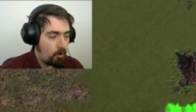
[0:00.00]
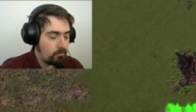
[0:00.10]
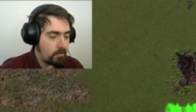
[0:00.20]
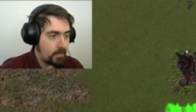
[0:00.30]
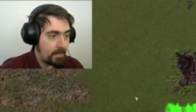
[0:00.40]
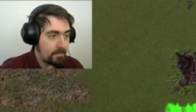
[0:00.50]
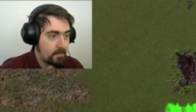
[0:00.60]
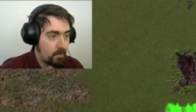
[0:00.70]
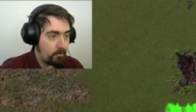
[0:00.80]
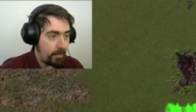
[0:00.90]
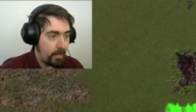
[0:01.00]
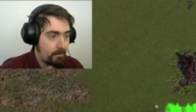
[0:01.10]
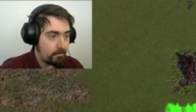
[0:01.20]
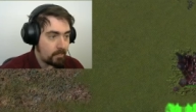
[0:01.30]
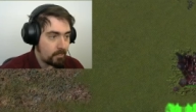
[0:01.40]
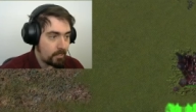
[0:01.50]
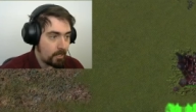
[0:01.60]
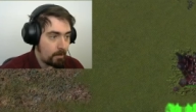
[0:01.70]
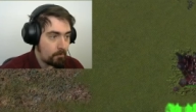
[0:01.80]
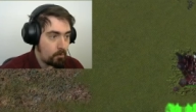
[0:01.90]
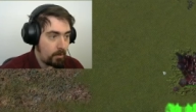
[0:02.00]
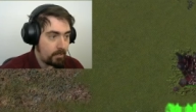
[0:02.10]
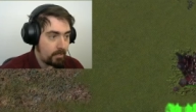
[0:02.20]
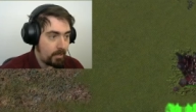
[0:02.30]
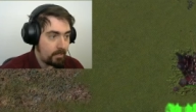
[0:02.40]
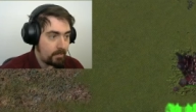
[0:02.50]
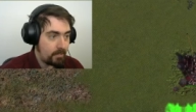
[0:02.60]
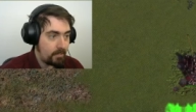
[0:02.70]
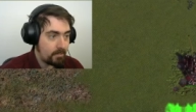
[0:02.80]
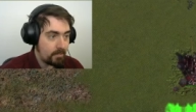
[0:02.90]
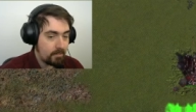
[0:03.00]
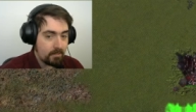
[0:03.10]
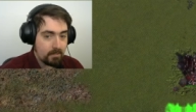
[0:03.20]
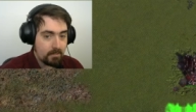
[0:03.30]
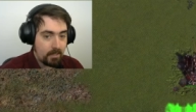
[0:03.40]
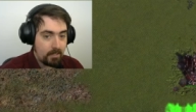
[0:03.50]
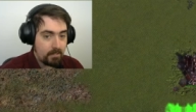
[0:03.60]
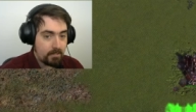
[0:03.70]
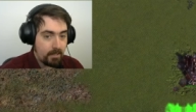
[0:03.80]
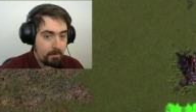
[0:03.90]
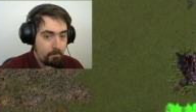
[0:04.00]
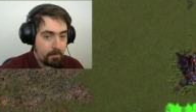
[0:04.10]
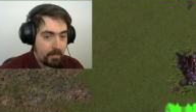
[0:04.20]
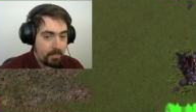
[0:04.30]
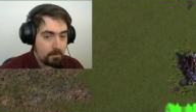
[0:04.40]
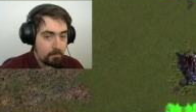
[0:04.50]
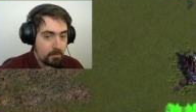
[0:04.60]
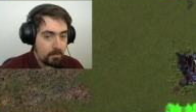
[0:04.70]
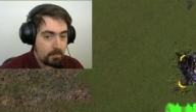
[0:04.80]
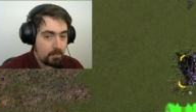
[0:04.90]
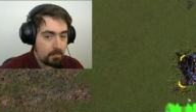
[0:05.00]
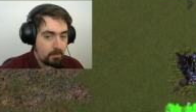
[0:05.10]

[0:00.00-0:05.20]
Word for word: horror lands over here and is setting up quite a decent sized emplacement.